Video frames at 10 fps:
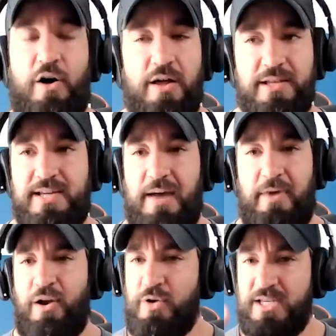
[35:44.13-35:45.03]
all the time
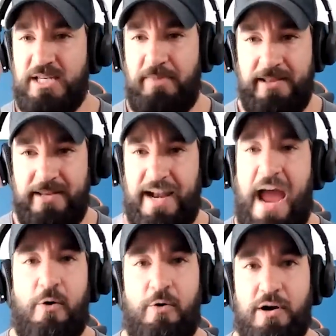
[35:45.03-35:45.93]
i'd always spend an
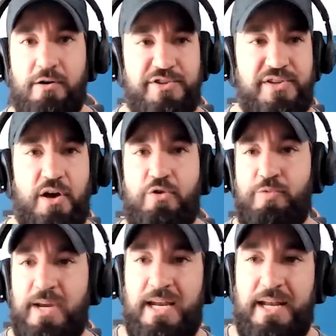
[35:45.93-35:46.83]
hour or so
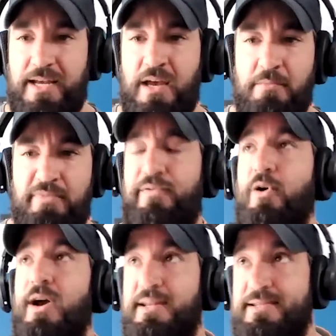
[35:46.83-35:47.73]
reading
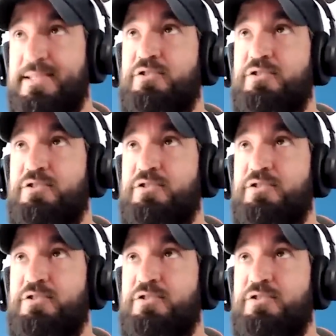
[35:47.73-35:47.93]
before i'd